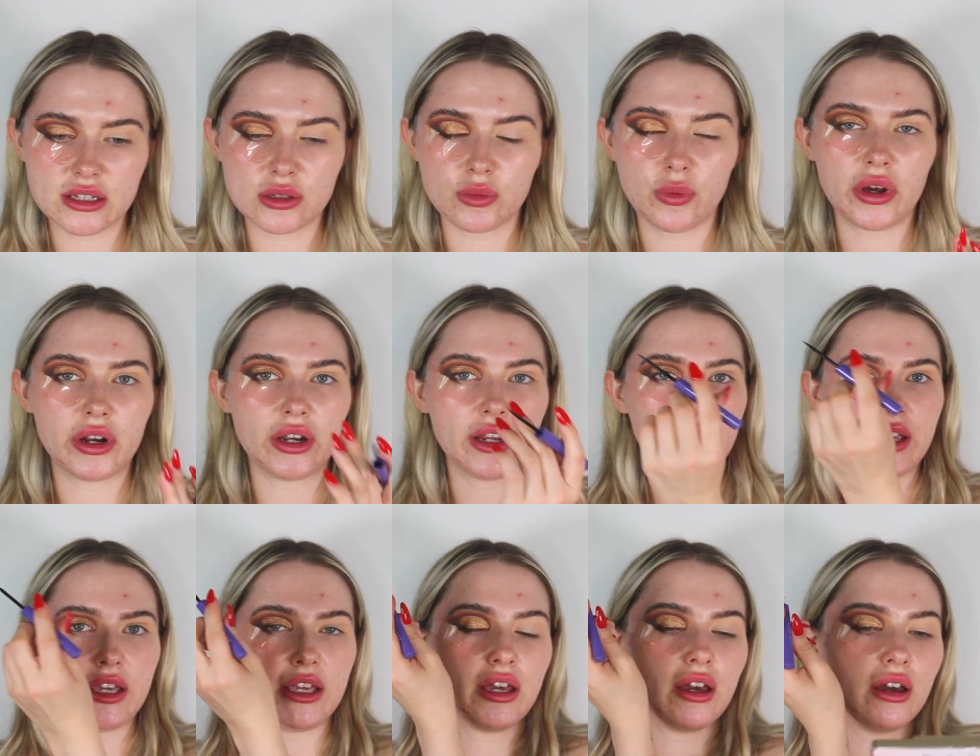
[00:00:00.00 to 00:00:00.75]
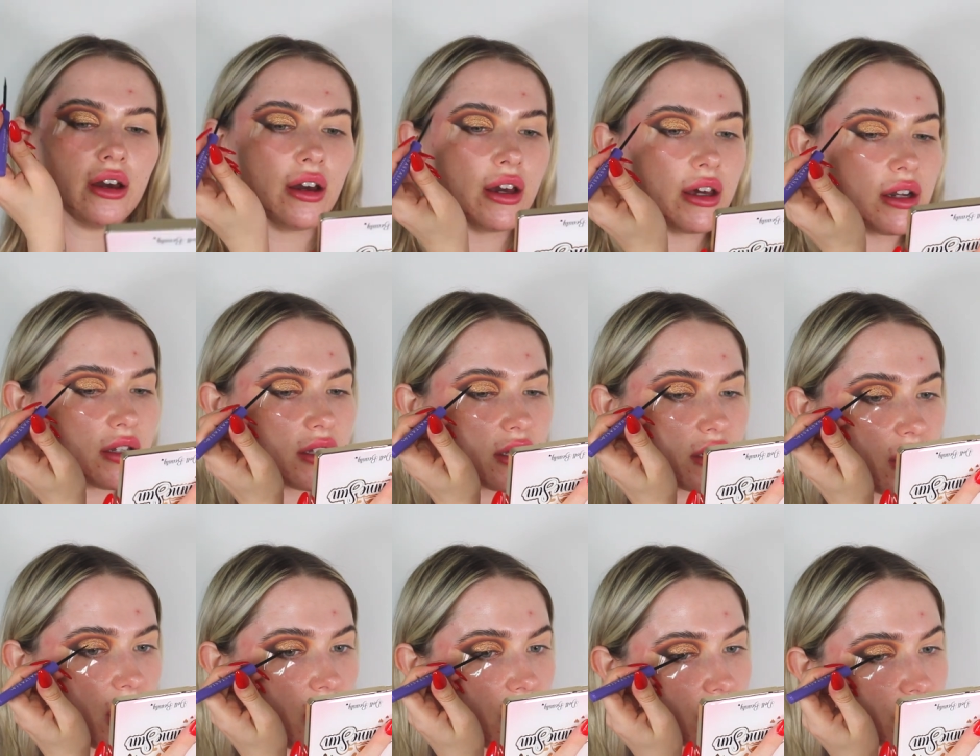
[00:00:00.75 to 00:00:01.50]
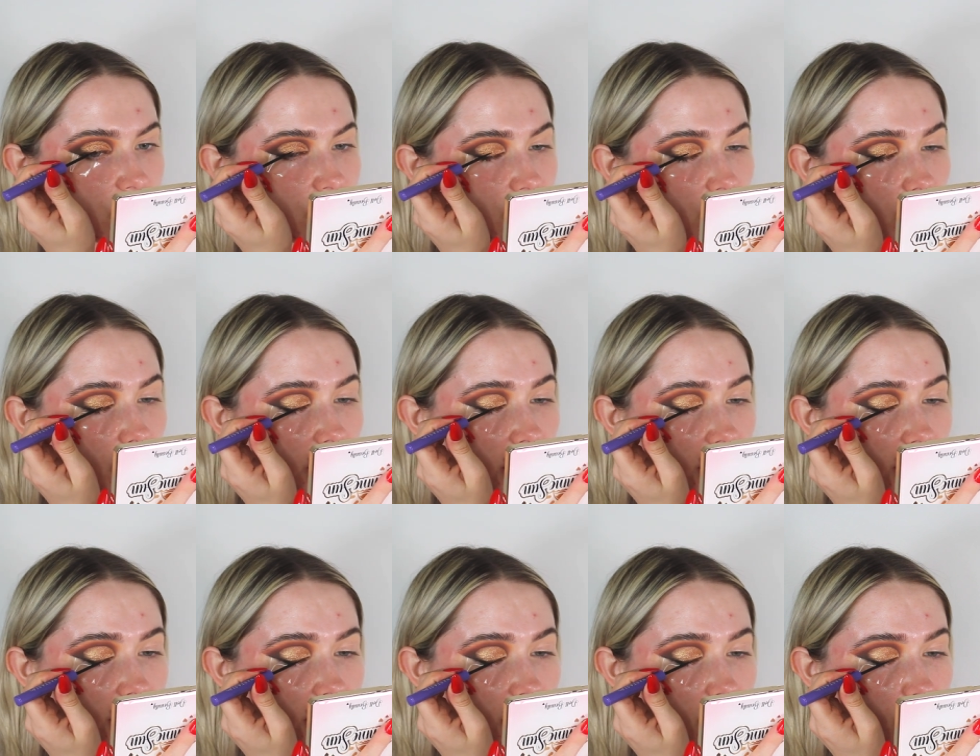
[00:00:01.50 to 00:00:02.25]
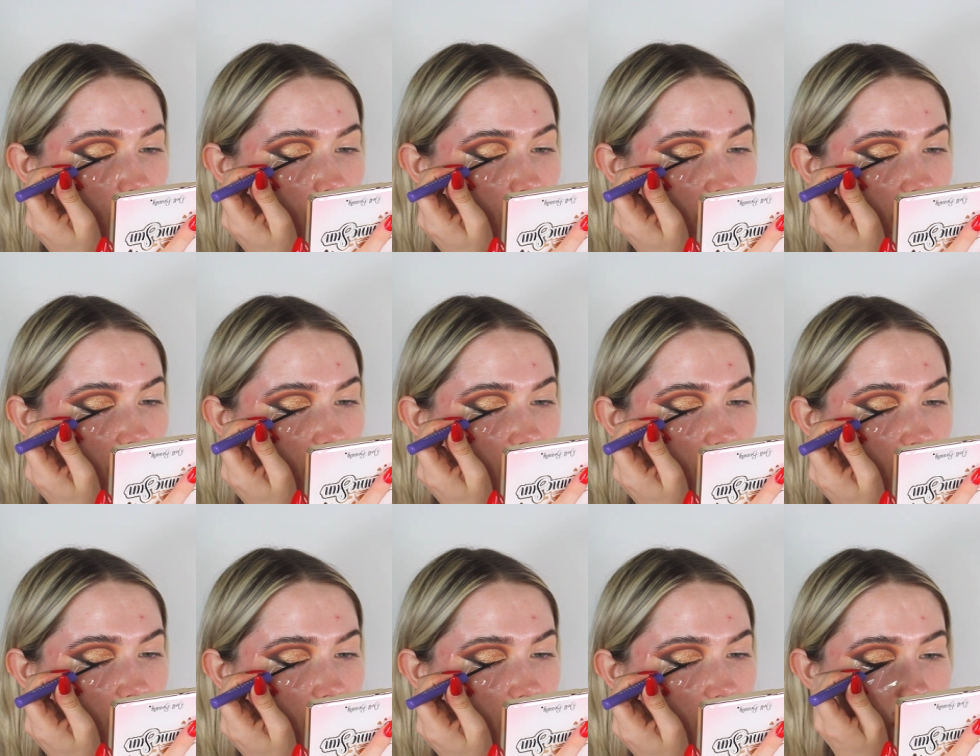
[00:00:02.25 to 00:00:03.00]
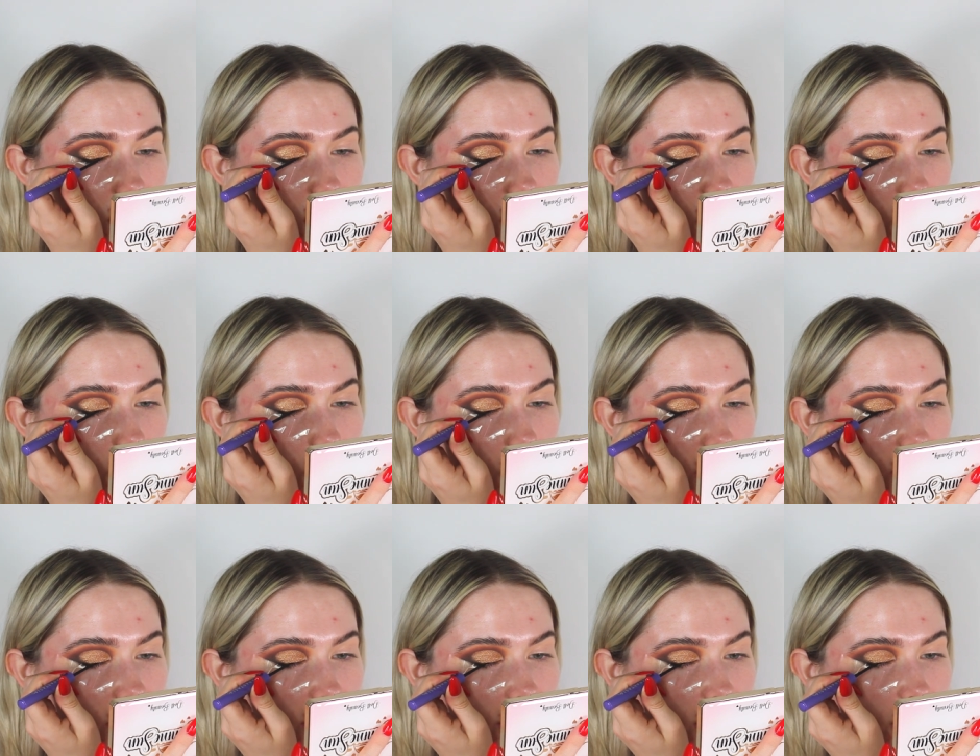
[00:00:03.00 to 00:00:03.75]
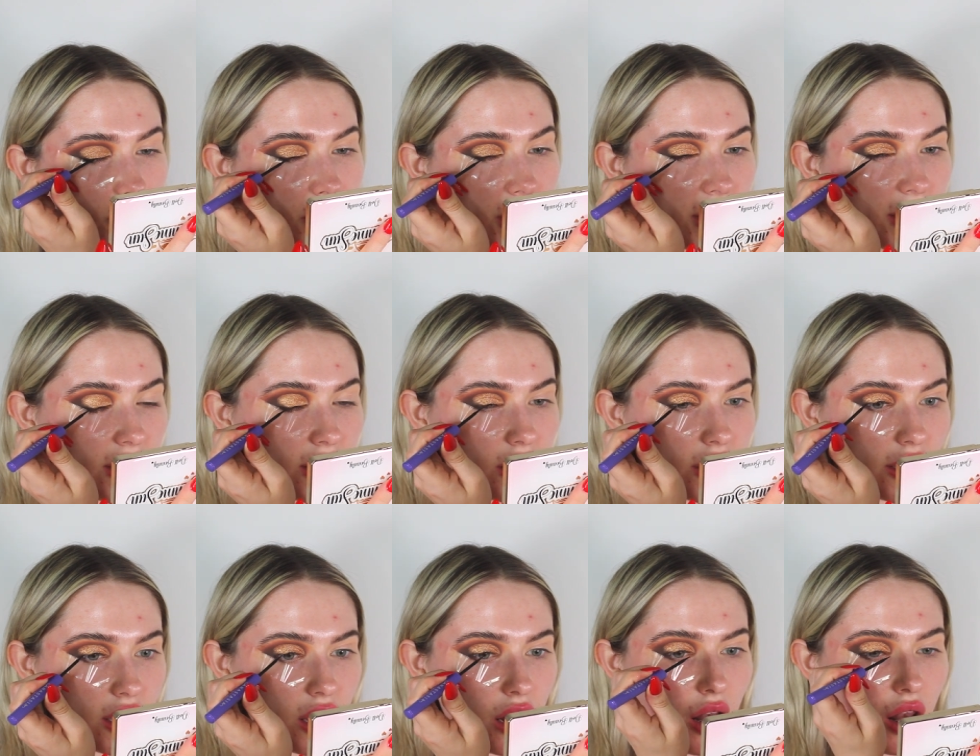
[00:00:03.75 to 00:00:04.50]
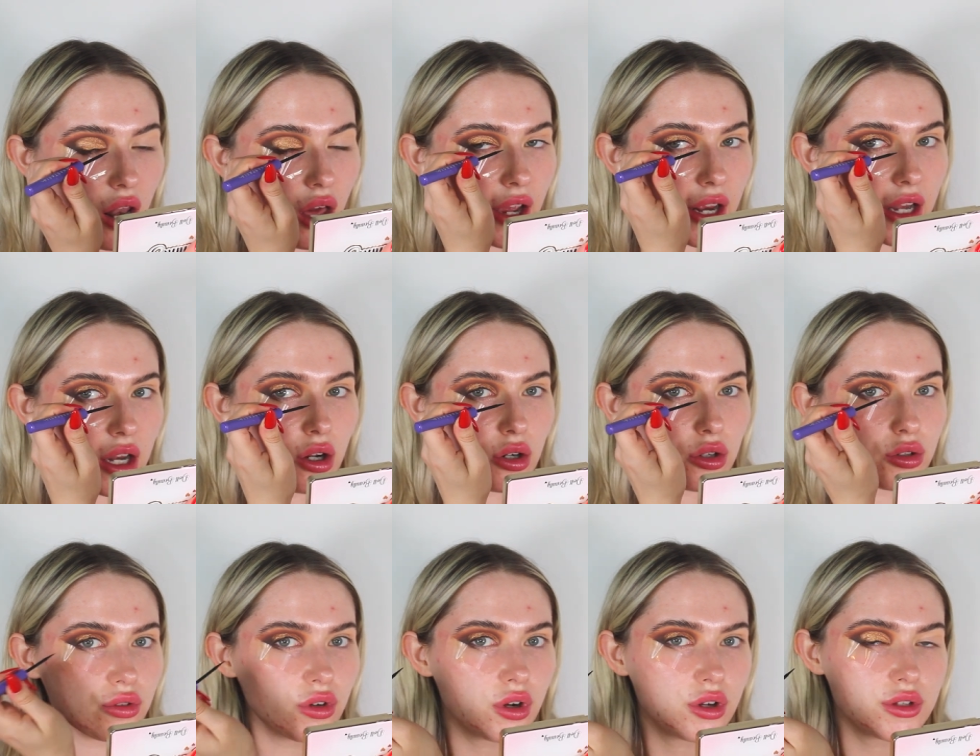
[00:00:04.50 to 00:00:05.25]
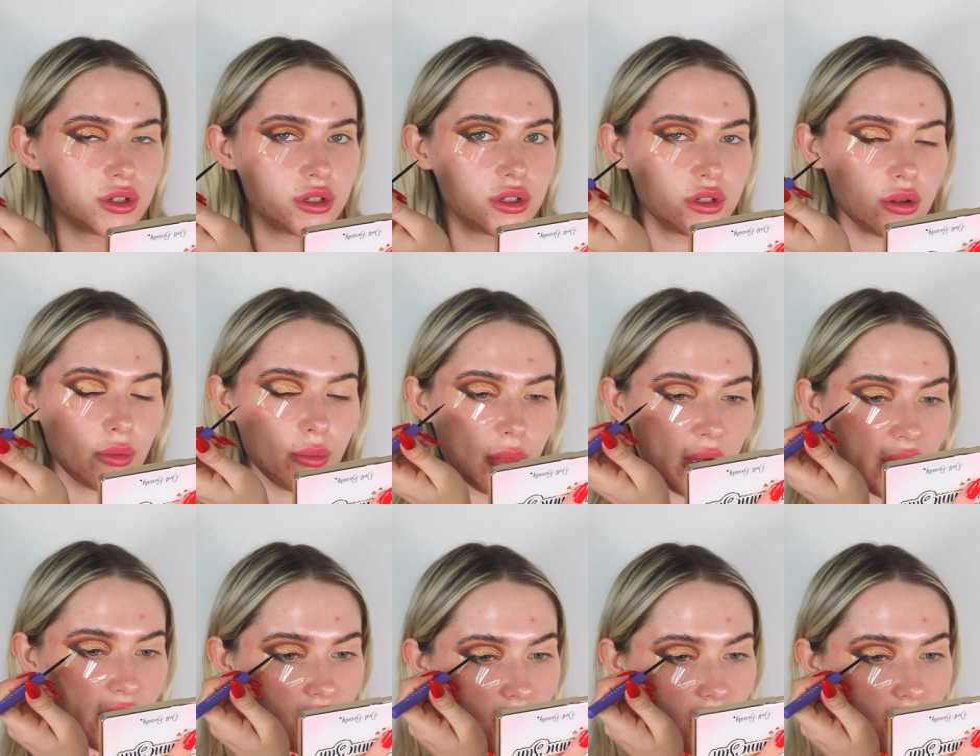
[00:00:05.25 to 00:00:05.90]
this one here and start doing a wing. Start by making like a line across my